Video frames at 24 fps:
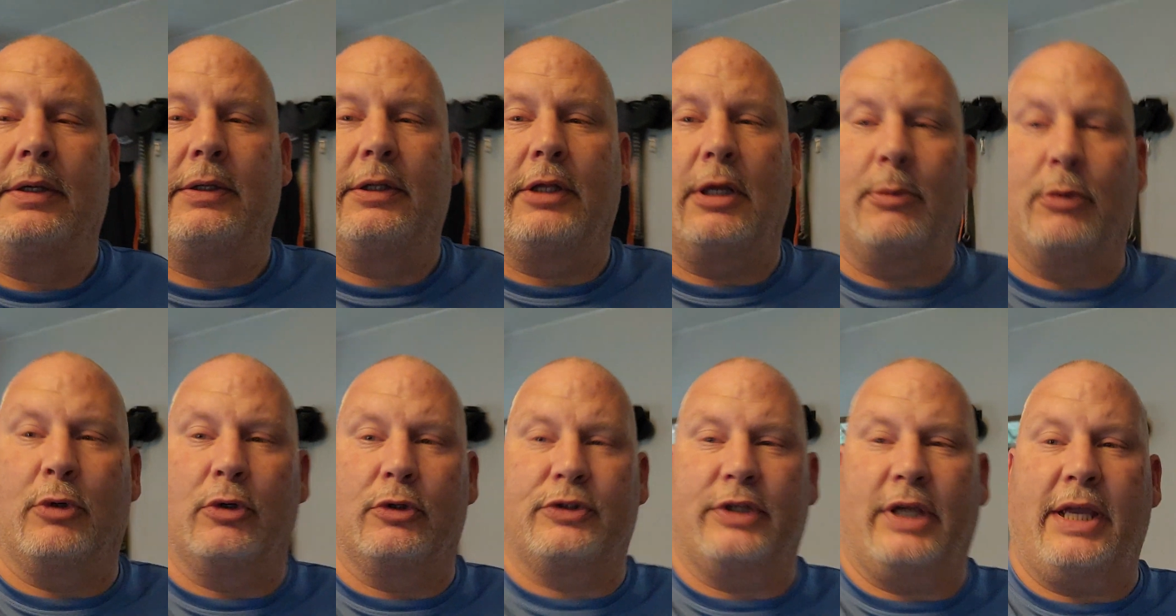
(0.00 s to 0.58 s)

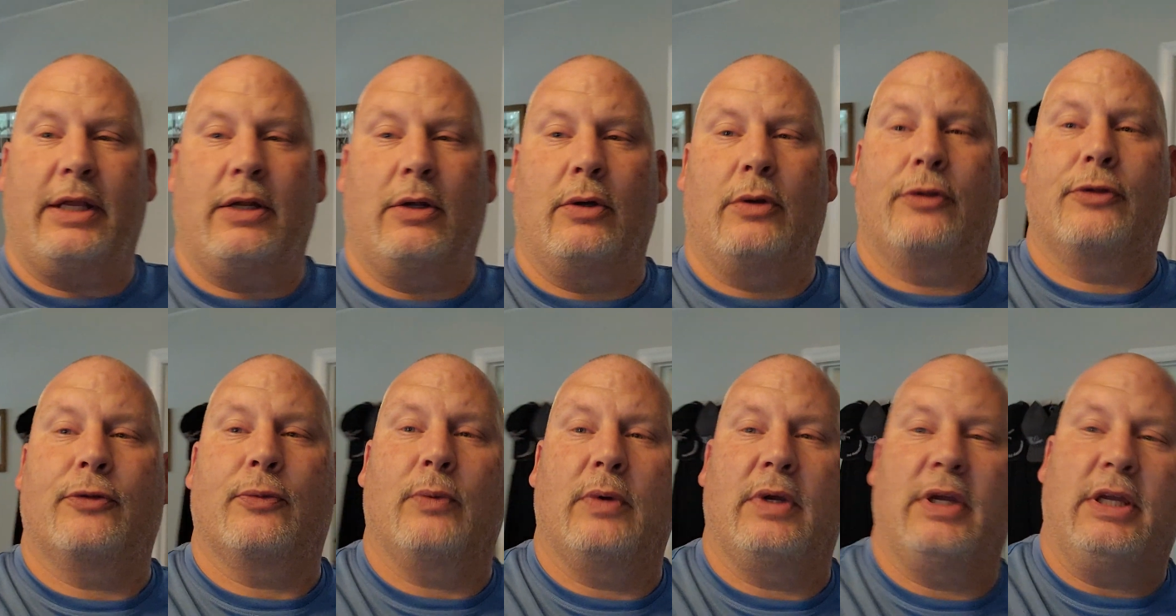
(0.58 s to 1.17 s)
Numbers
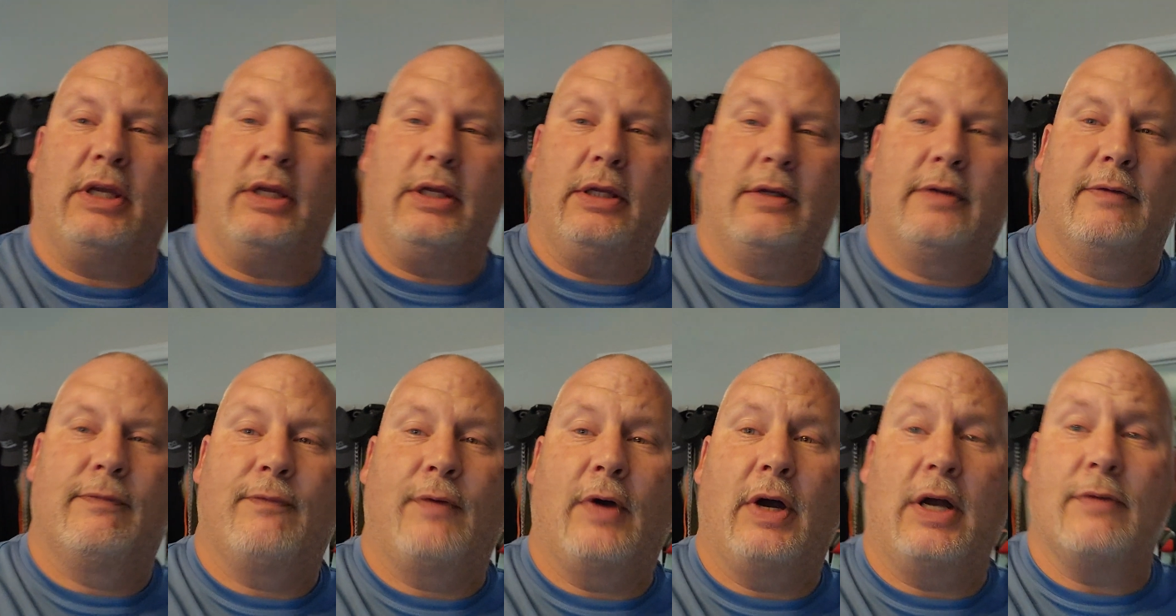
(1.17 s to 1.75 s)
803
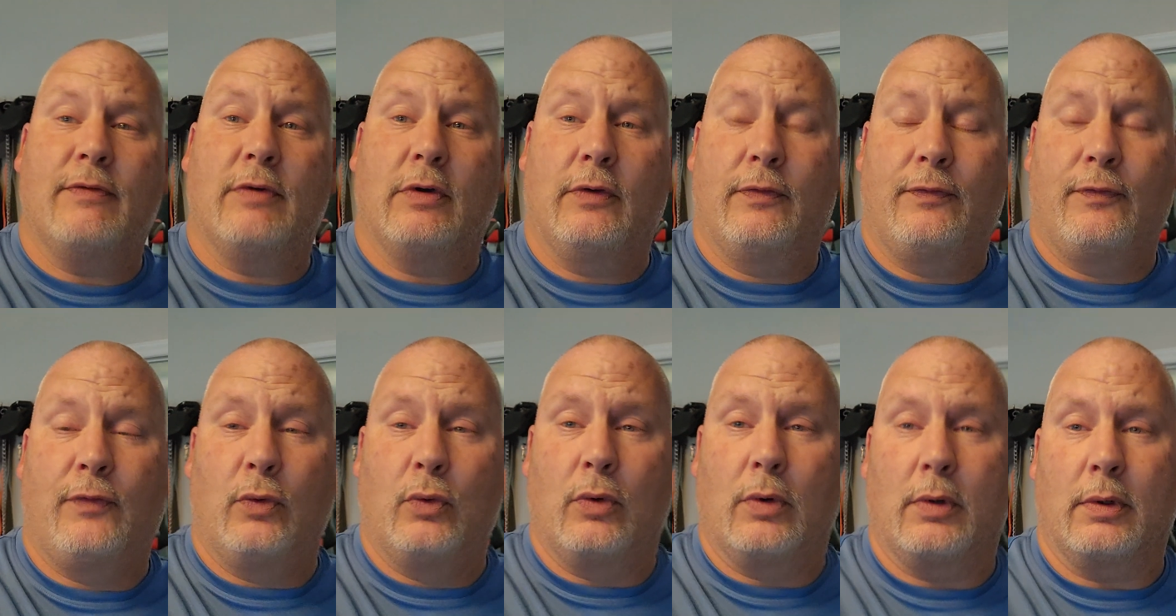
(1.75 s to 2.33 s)

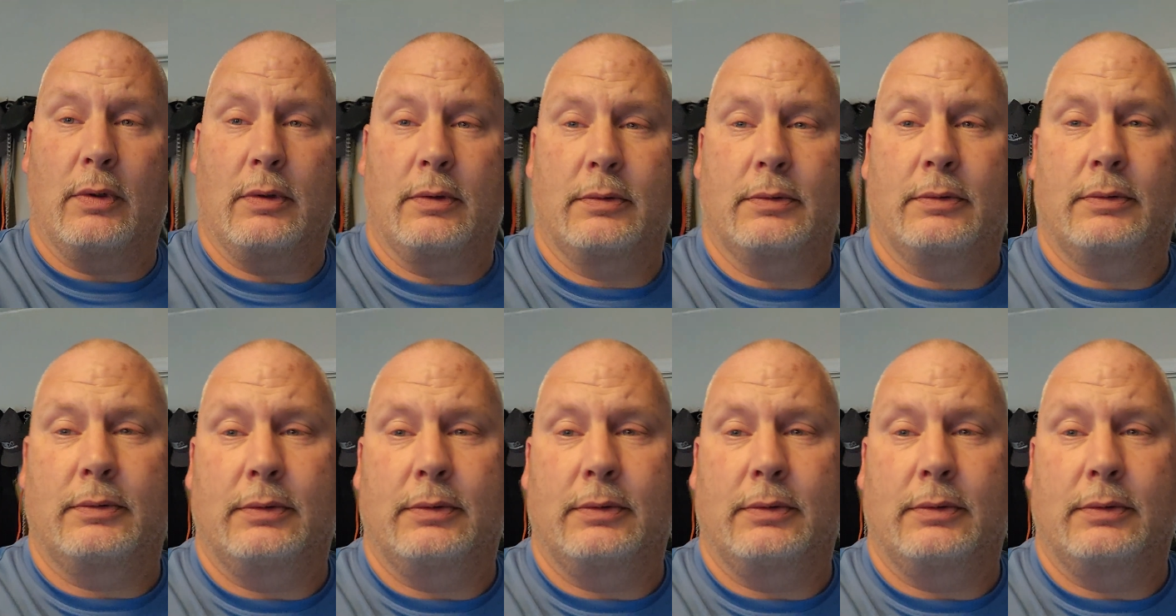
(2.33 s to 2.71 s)
504